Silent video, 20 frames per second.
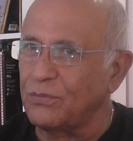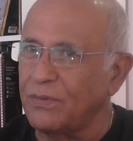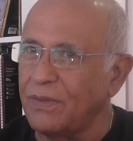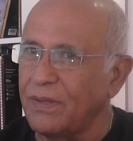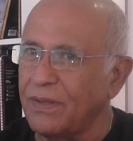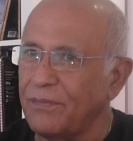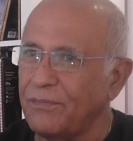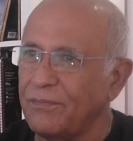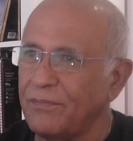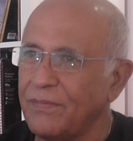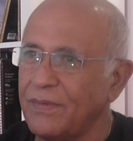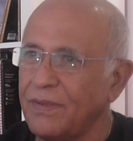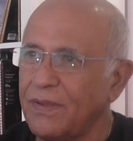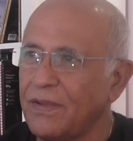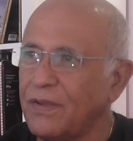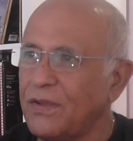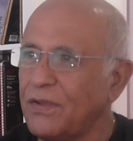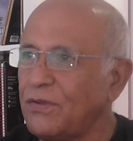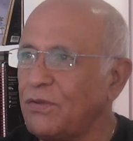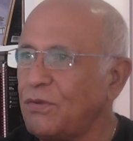to them,
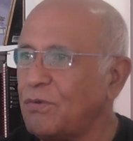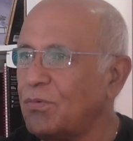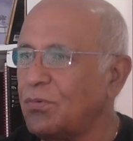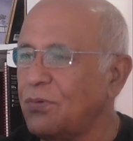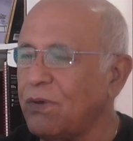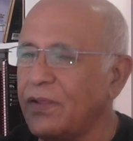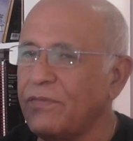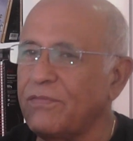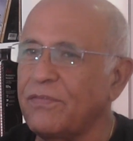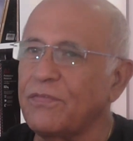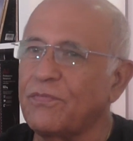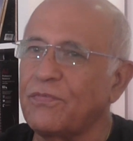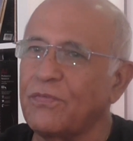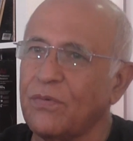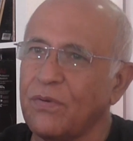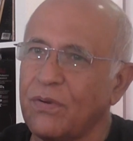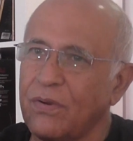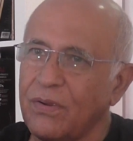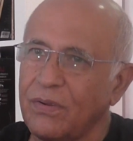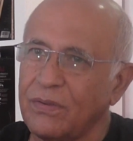you never
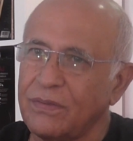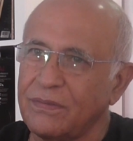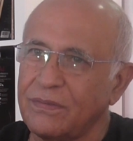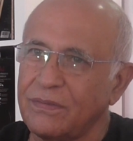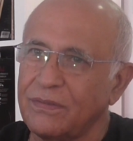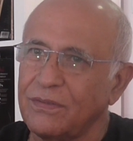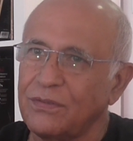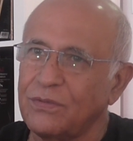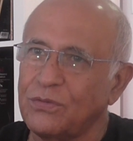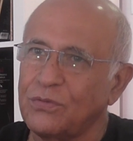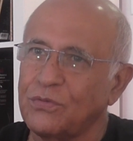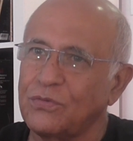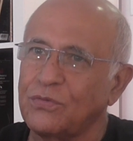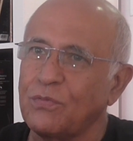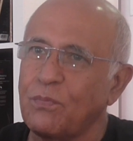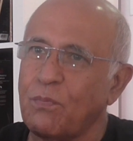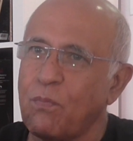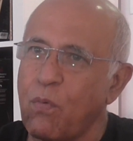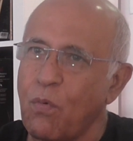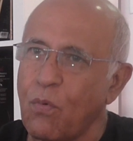forget to
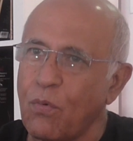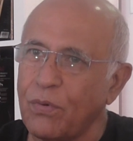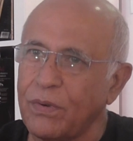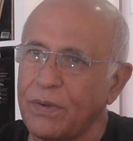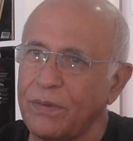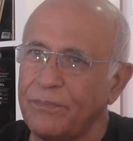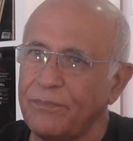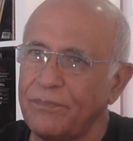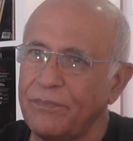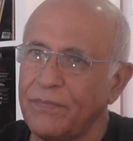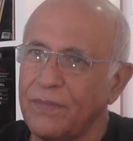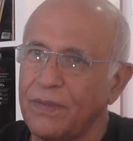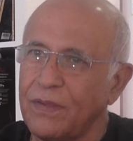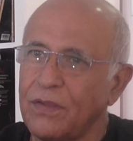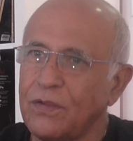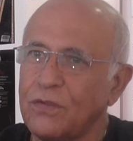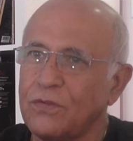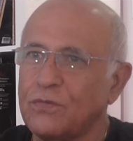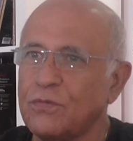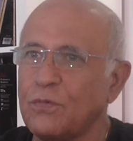support them,
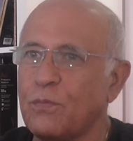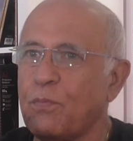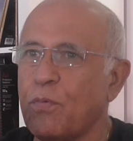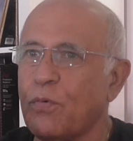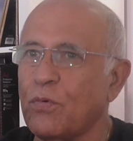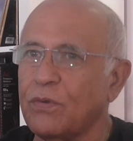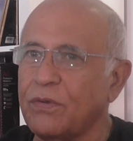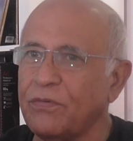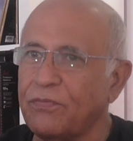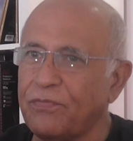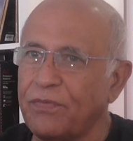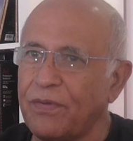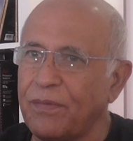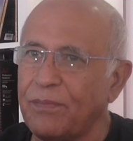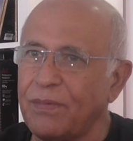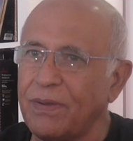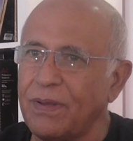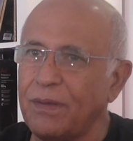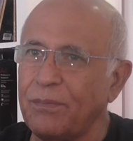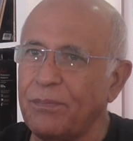support the
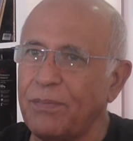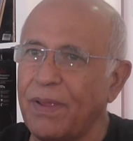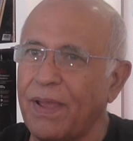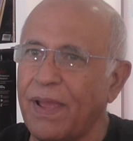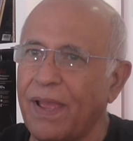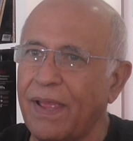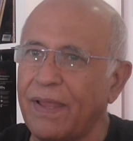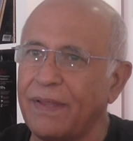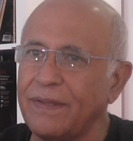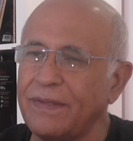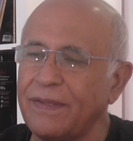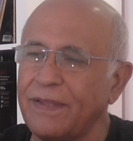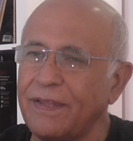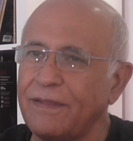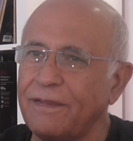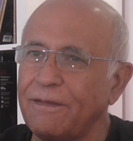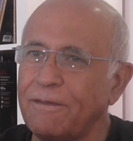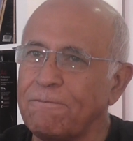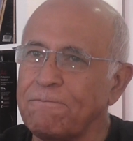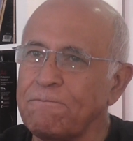family behind
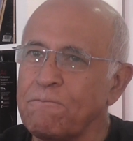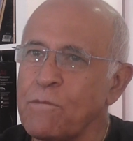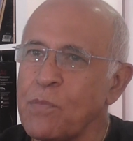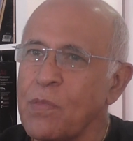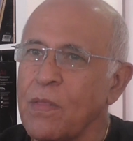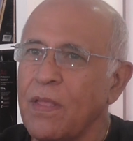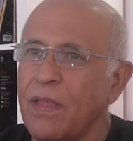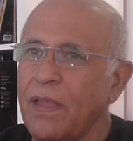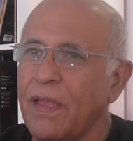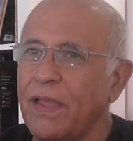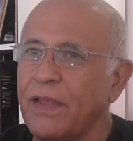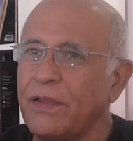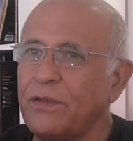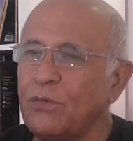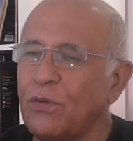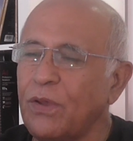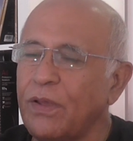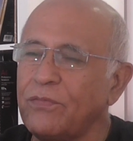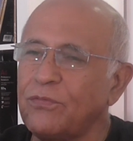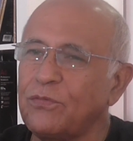it. And
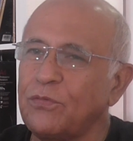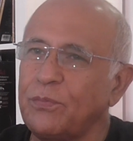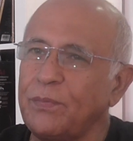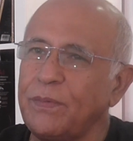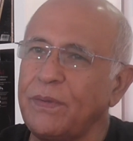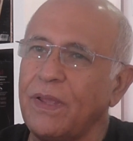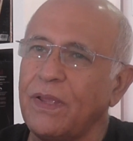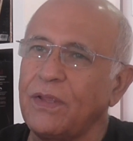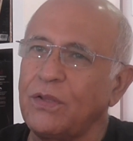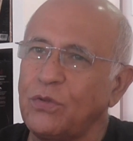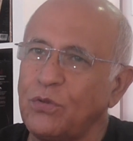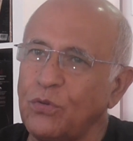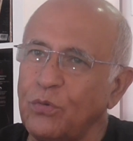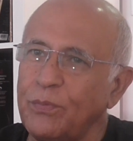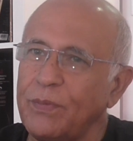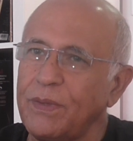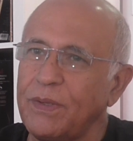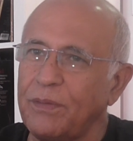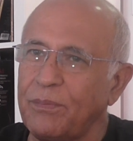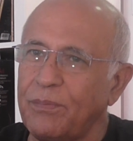you have to be a
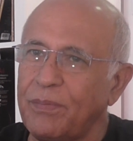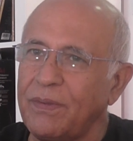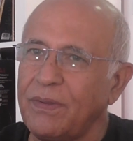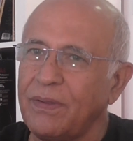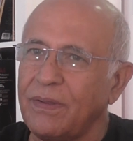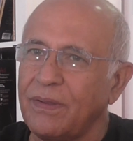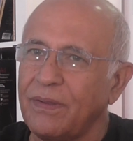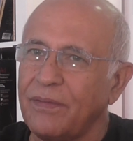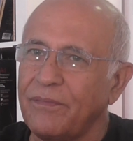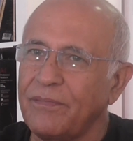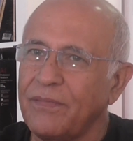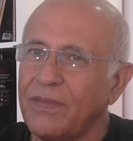human being.